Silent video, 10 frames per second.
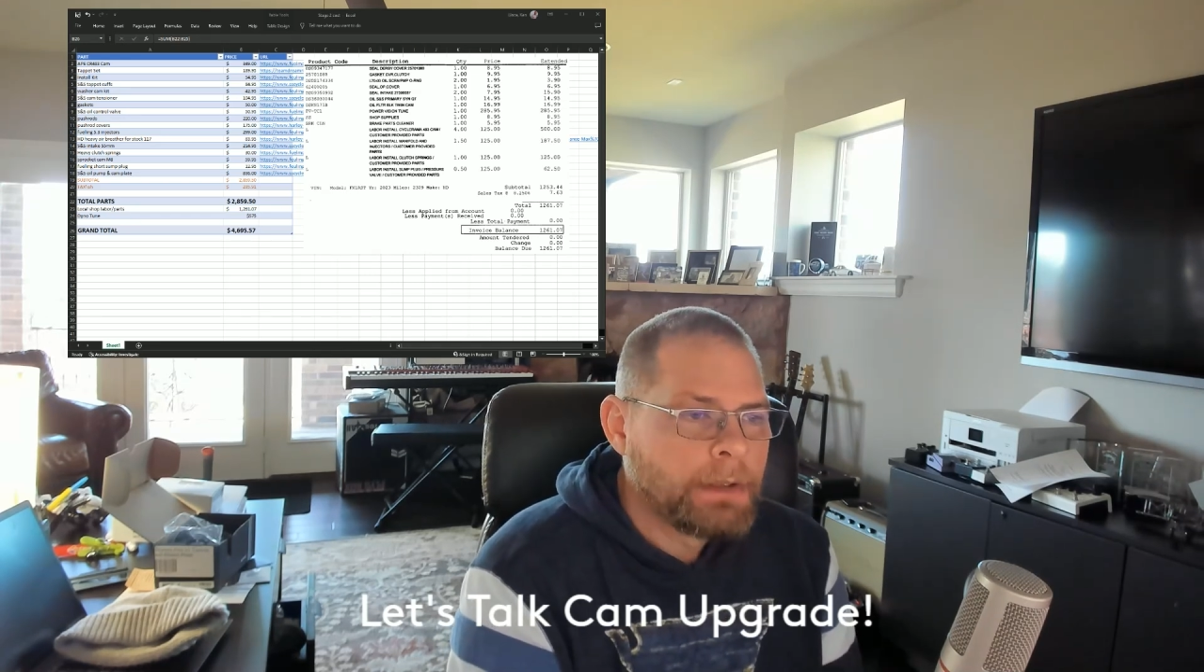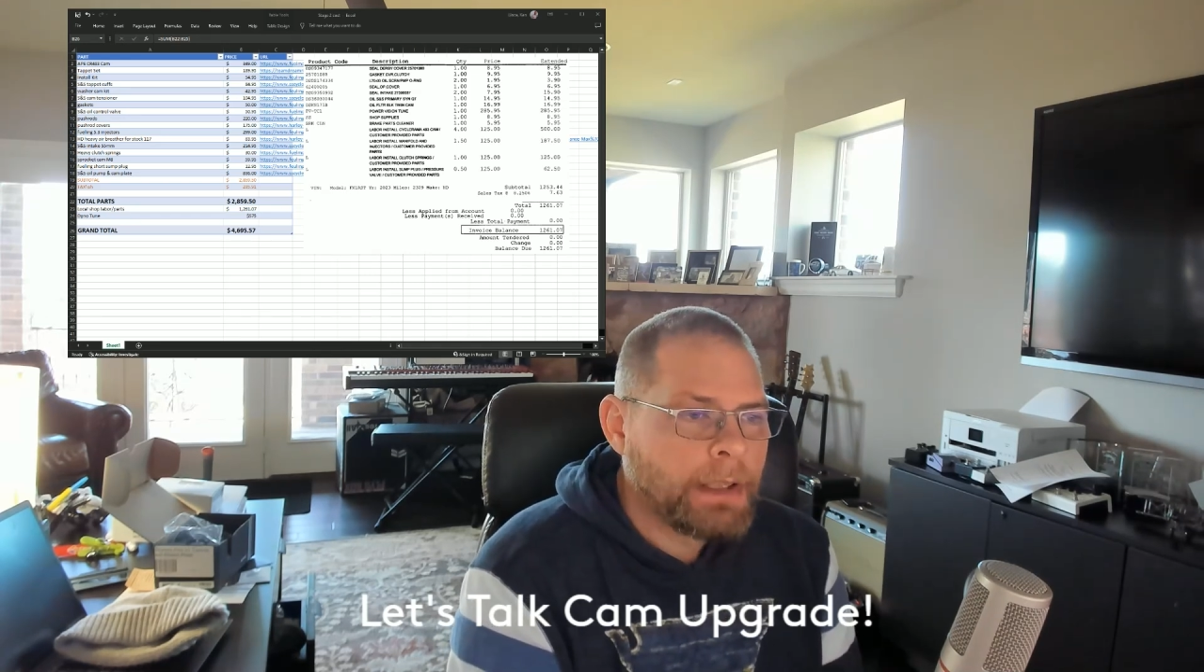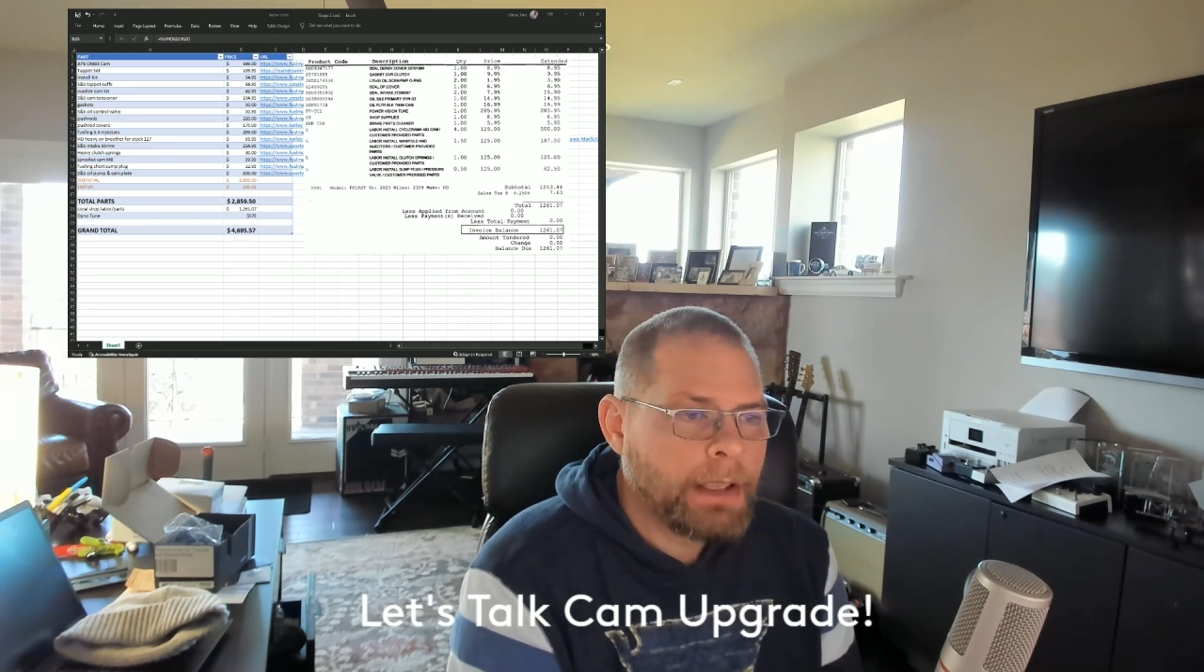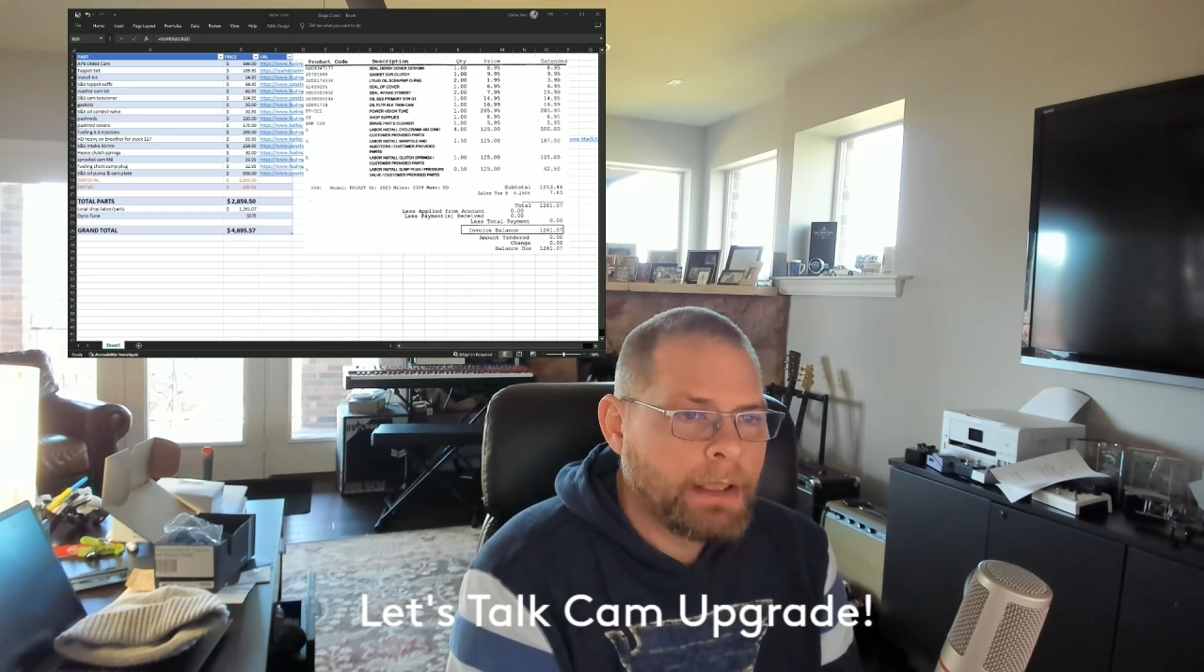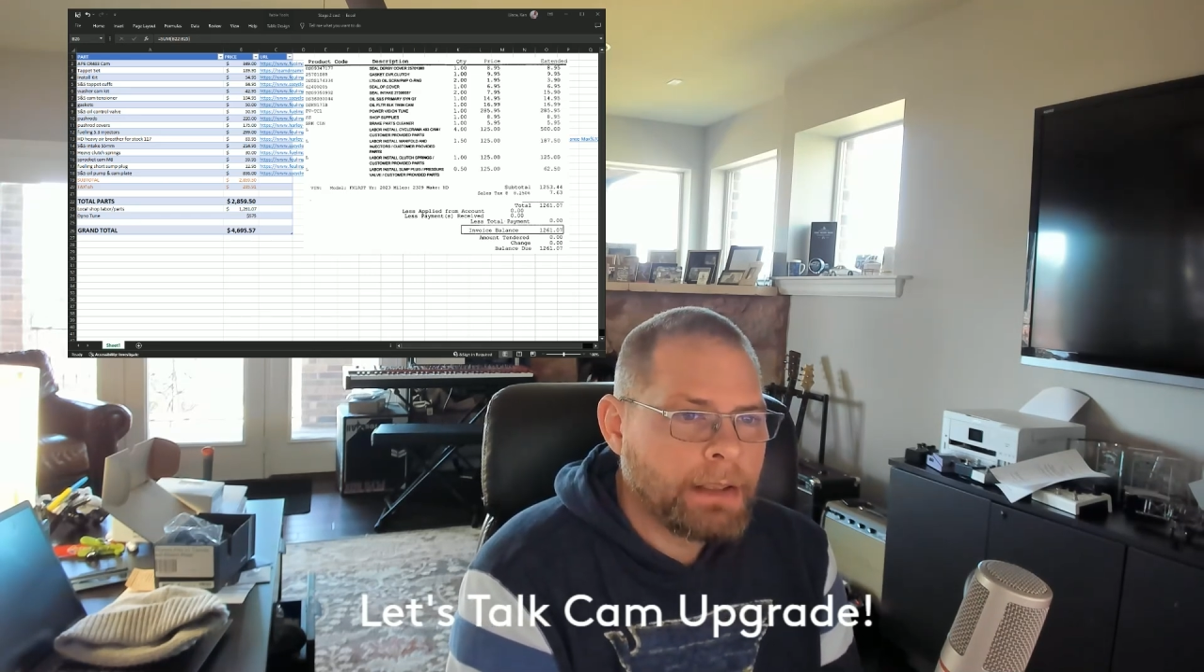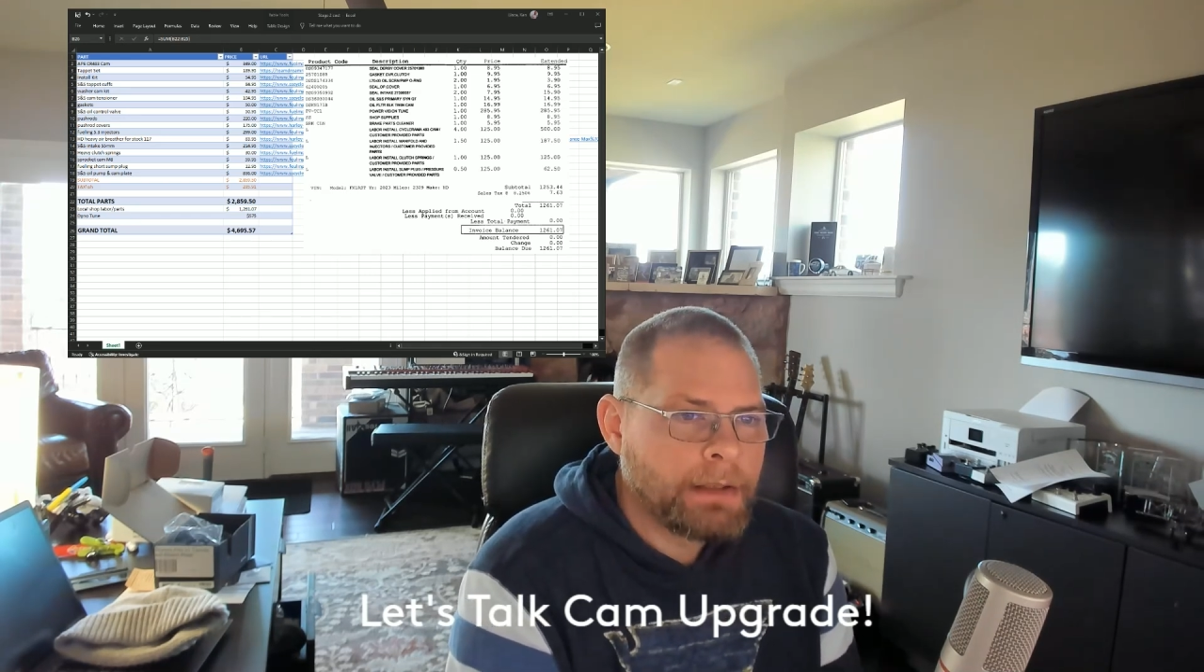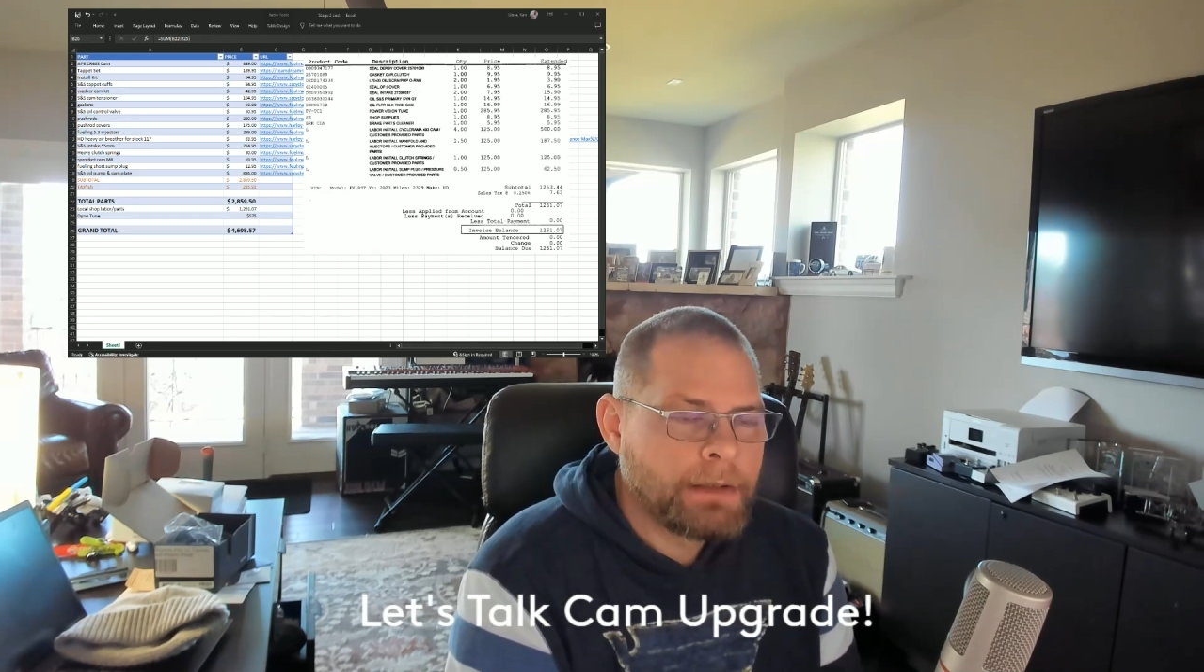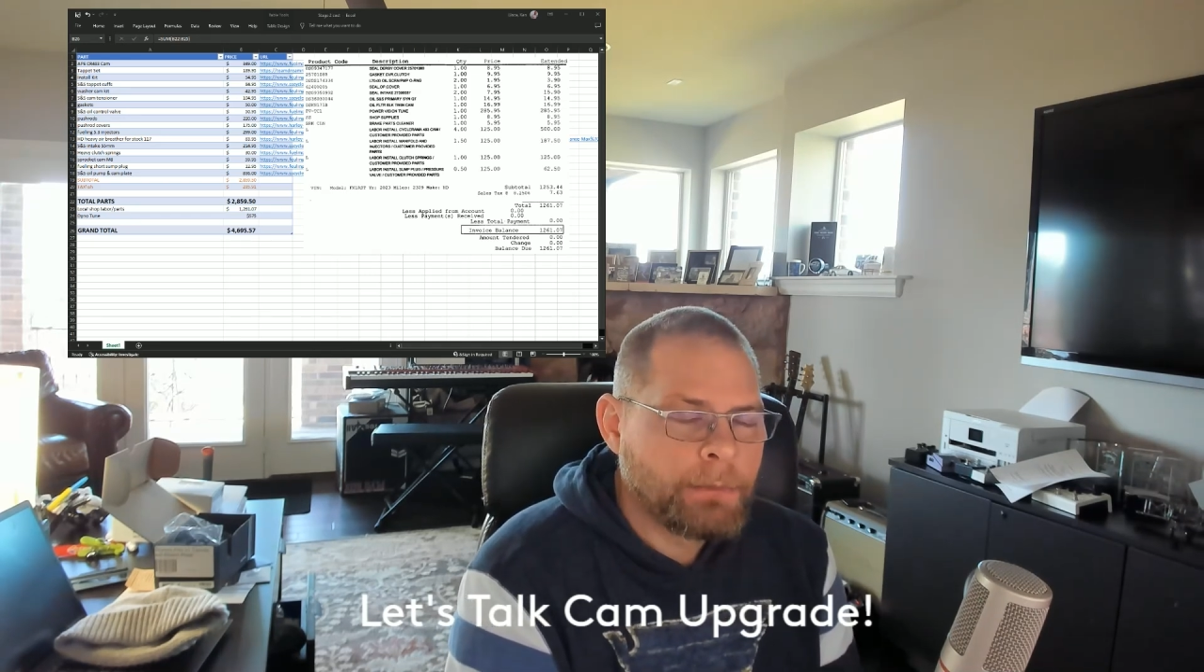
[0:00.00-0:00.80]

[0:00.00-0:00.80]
And